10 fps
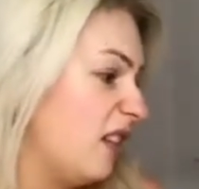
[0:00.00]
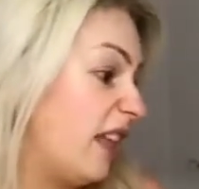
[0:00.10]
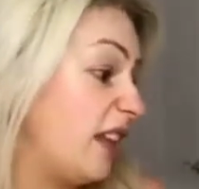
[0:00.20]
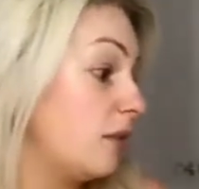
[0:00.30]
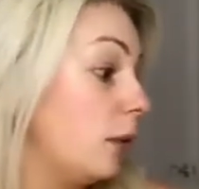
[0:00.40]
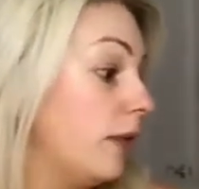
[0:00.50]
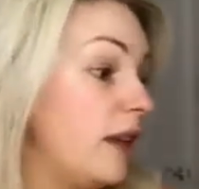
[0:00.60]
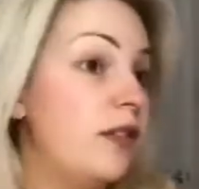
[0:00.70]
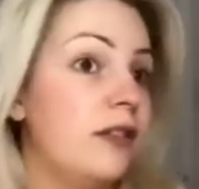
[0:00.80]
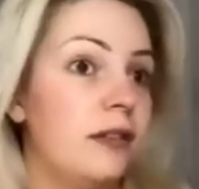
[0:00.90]
that's what
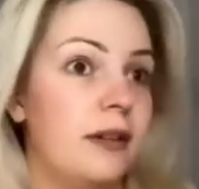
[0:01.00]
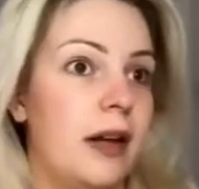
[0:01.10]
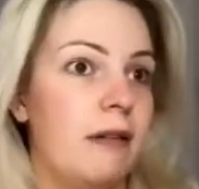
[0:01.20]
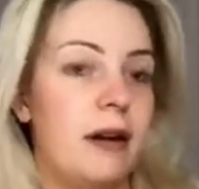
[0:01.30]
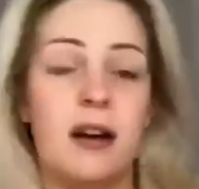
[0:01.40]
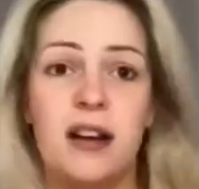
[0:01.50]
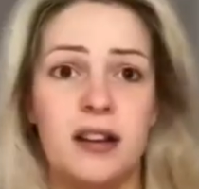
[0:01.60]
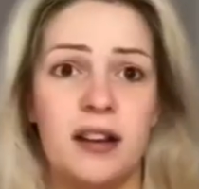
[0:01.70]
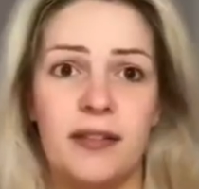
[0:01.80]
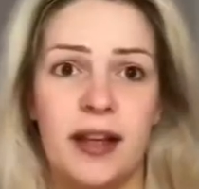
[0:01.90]
they do now, and I
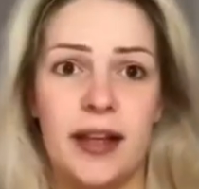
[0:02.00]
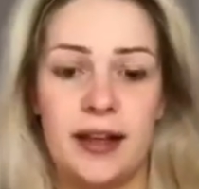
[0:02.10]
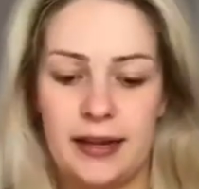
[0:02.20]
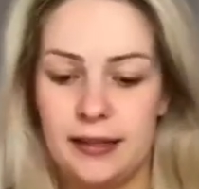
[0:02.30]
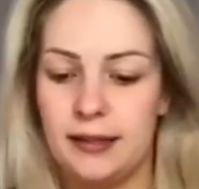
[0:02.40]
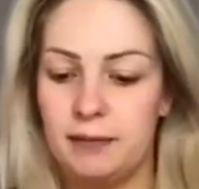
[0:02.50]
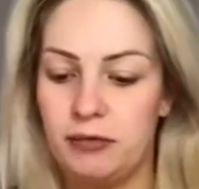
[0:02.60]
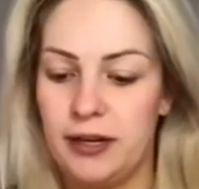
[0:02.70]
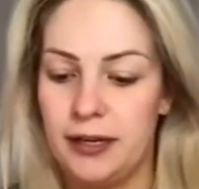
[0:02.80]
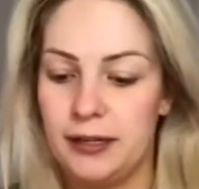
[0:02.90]
love it. It's
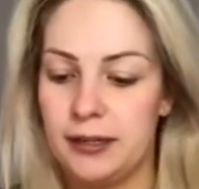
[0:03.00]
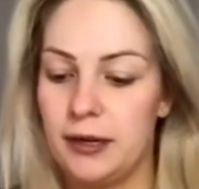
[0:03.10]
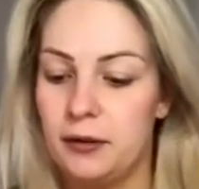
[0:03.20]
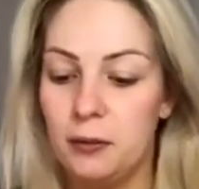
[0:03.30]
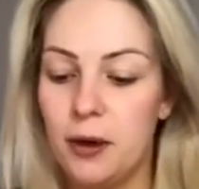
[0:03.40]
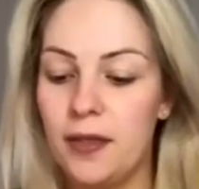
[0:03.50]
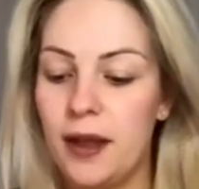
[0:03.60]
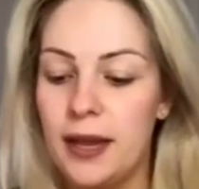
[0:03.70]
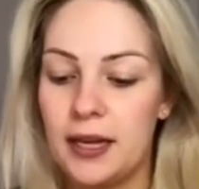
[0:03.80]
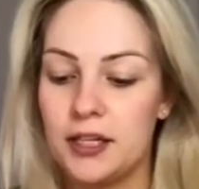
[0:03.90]
brilliant. So the one that
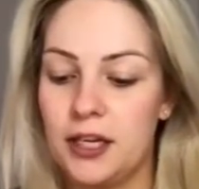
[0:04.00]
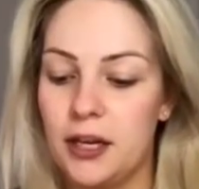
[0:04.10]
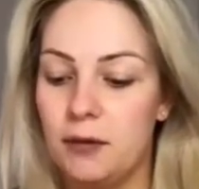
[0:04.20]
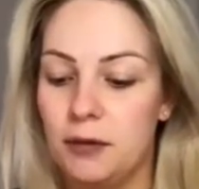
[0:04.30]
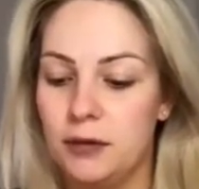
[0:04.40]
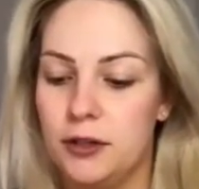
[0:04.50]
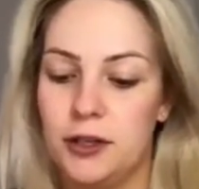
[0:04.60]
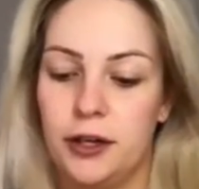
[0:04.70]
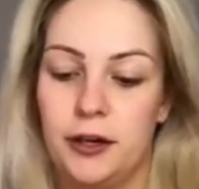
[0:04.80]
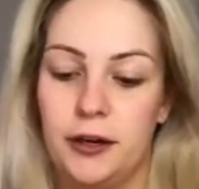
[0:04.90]
I actually go on
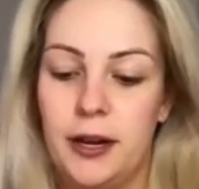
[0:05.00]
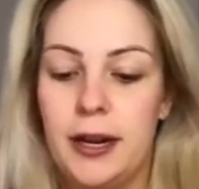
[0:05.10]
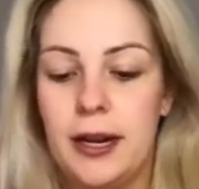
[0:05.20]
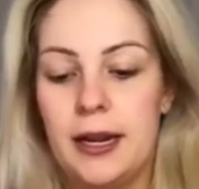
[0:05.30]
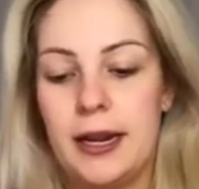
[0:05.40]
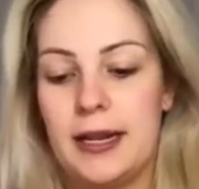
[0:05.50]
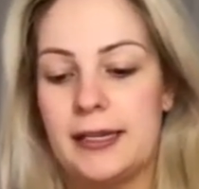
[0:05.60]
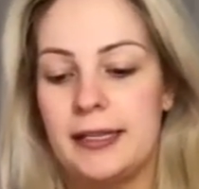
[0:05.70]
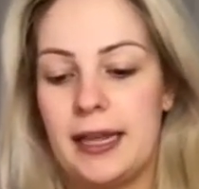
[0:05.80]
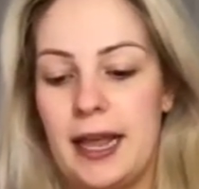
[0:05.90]
to,
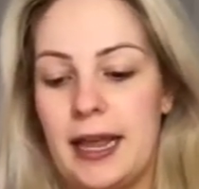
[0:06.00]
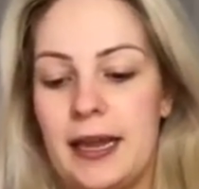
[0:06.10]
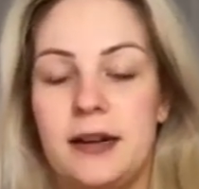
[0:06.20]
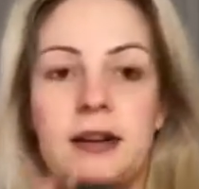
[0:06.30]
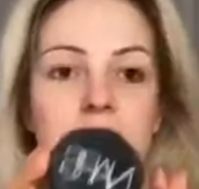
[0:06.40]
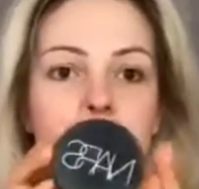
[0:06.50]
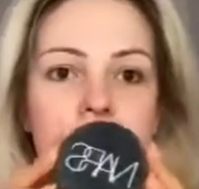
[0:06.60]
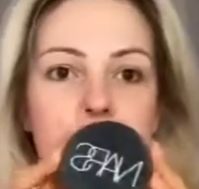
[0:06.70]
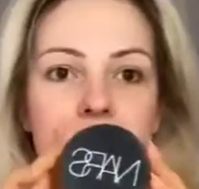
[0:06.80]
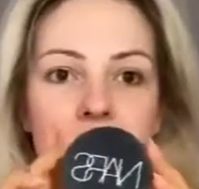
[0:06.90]
it's a
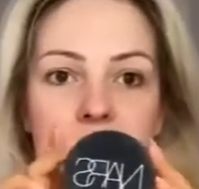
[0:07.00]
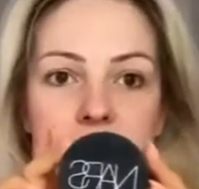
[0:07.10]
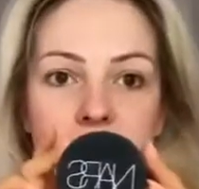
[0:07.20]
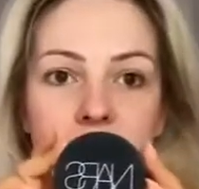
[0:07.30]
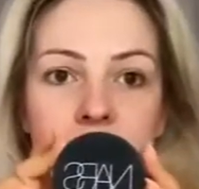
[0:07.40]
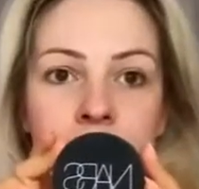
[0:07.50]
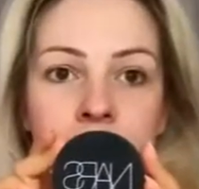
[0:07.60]
NARS powder,